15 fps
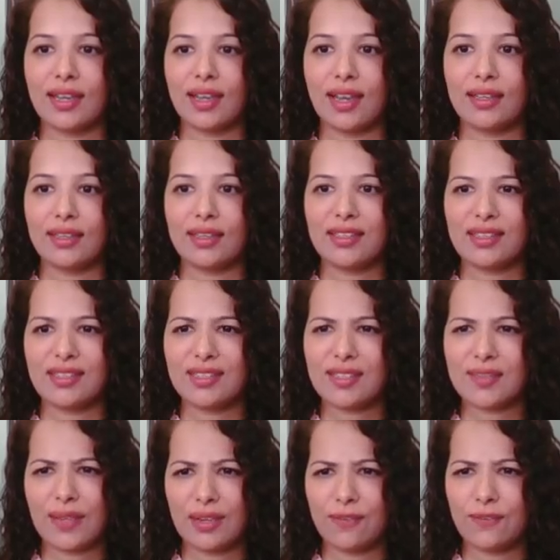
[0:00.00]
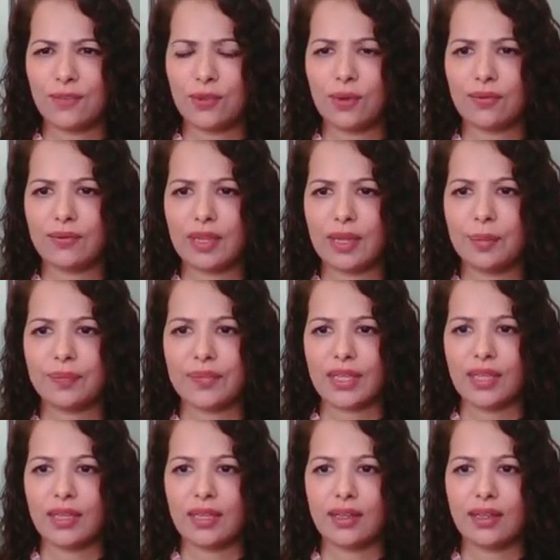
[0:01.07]
I think there's just very few of them.
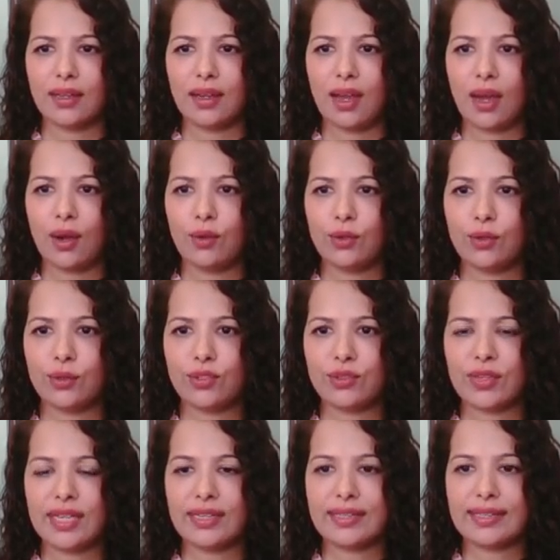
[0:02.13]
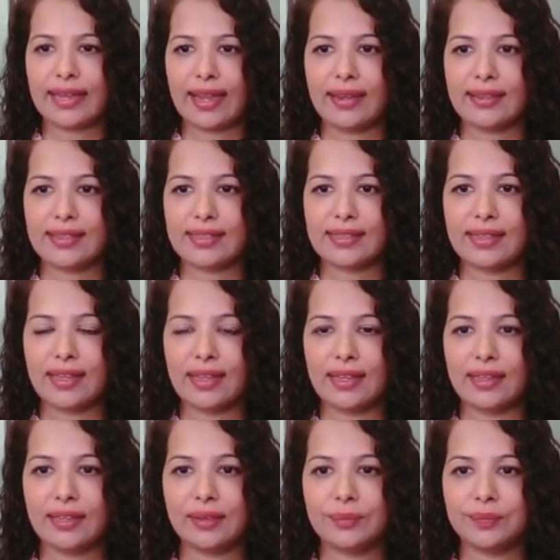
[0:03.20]
How to treat tan
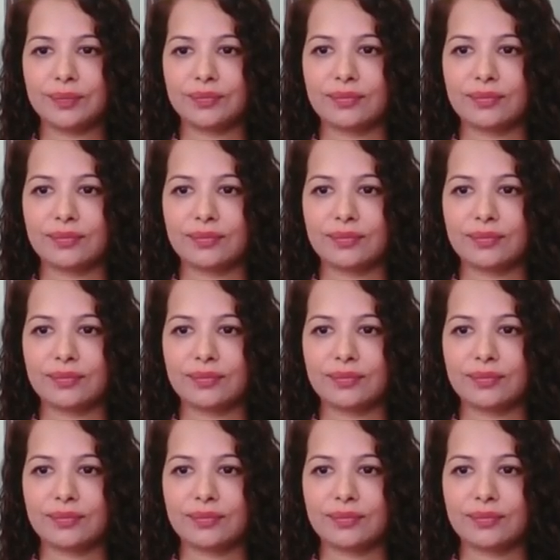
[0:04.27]
skin?